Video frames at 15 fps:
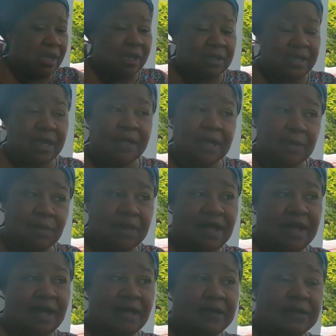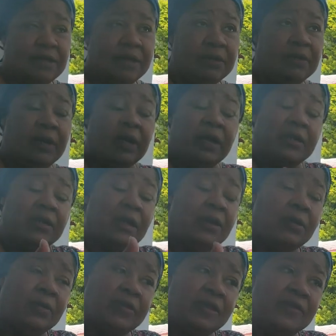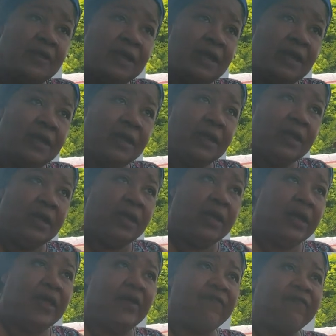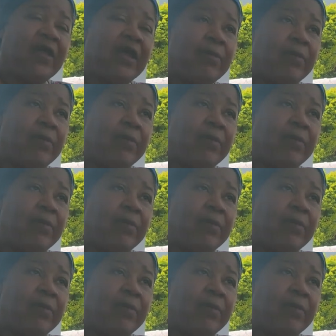They did what they had to do. Not only that, if they